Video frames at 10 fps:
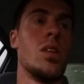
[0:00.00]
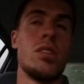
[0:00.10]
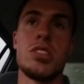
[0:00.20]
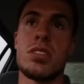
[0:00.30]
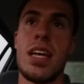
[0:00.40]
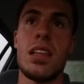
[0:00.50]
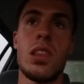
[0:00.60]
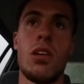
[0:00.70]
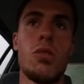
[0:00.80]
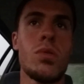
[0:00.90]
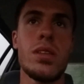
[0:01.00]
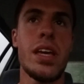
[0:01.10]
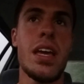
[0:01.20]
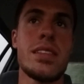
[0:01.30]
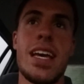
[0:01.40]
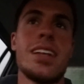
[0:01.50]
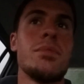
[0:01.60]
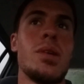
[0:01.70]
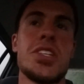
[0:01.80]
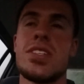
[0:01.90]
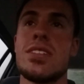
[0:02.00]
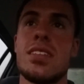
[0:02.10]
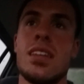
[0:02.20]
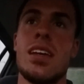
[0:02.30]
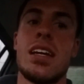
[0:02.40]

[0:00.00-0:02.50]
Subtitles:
or just stay locally and take the buses,